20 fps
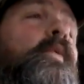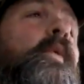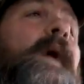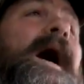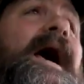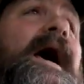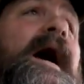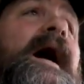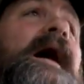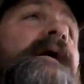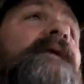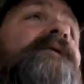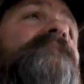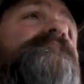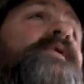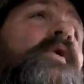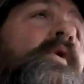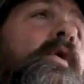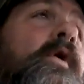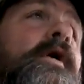Wow,
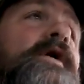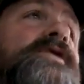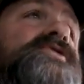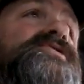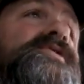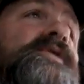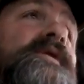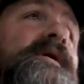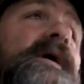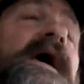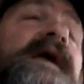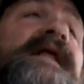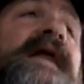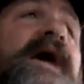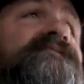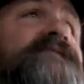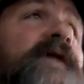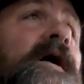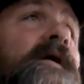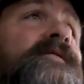porch. And
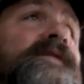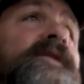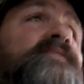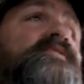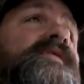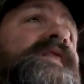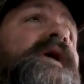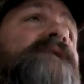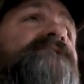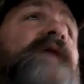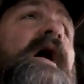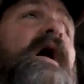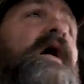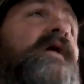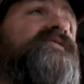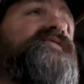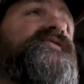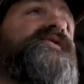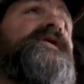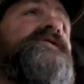I've told them when they've
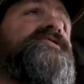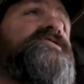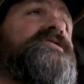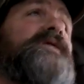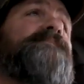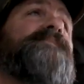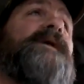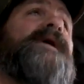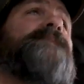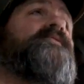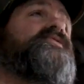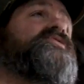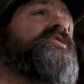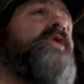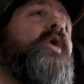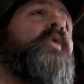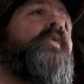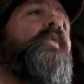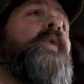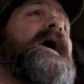called, seriously, people,
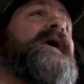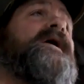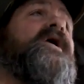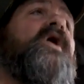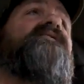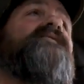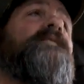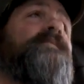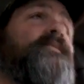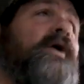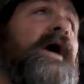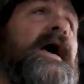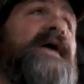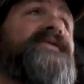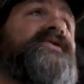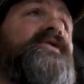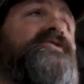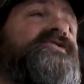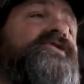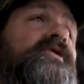you are way
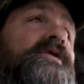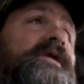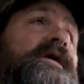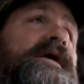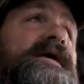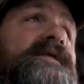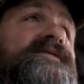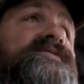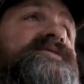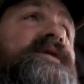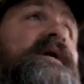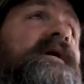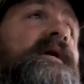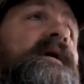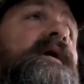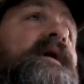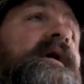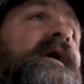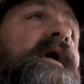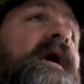overpriced on your leads.
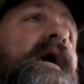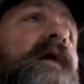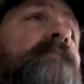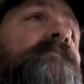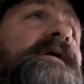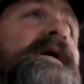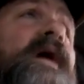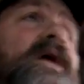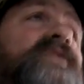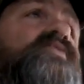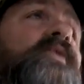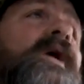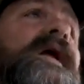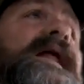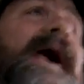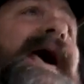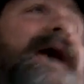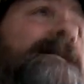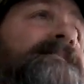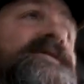Because
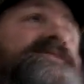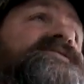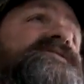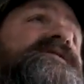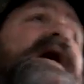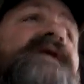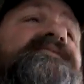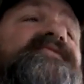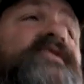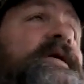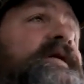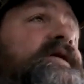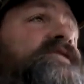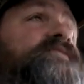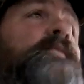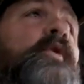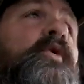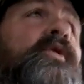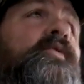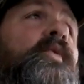what happens, and I've seen
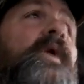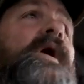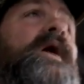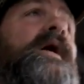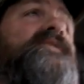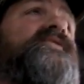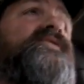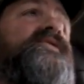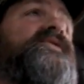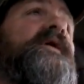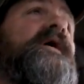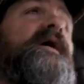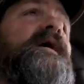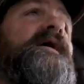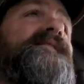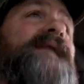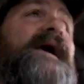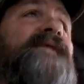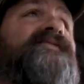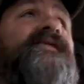this more than once,
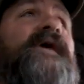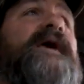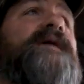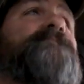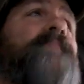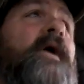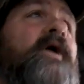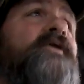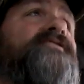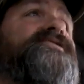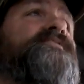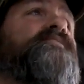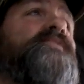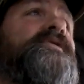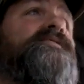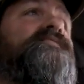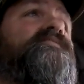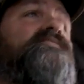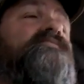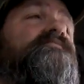that same person
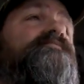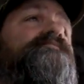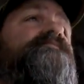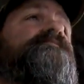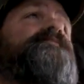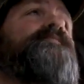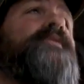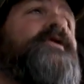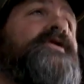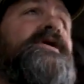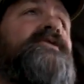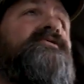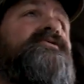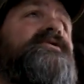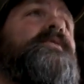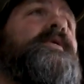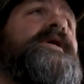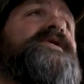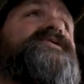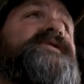will put a
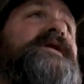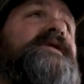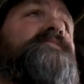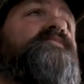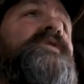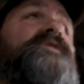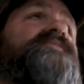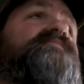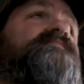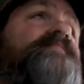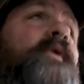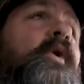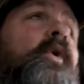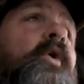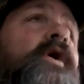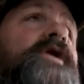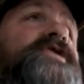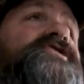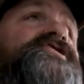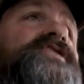request in with
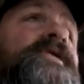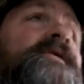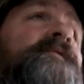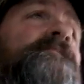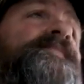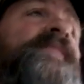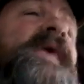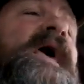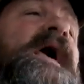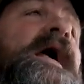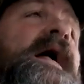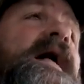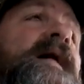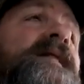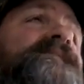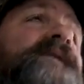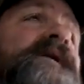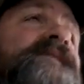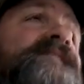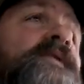porch,
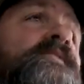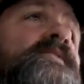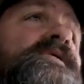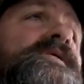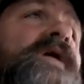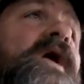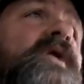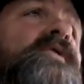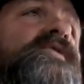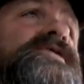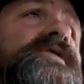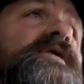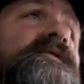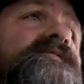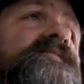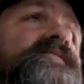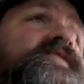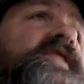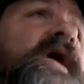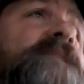then they will go to
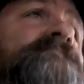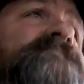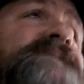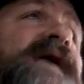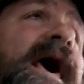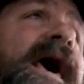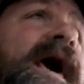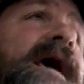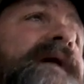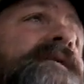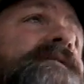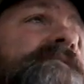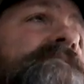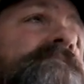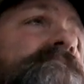Thumbtack,